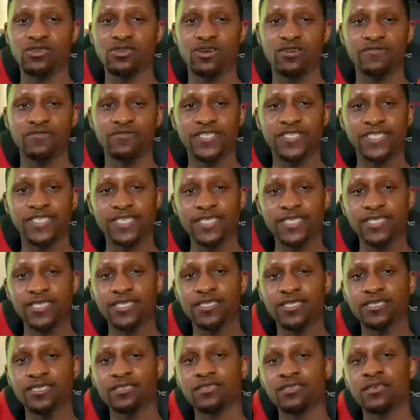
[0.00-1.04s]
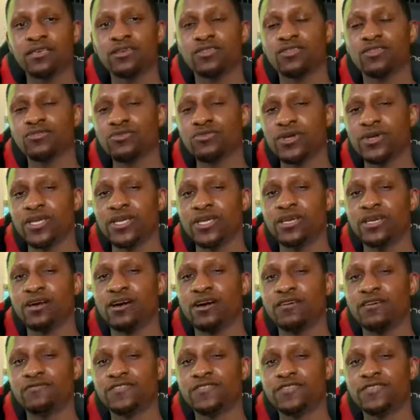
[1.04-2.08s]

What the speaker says: of season 3 of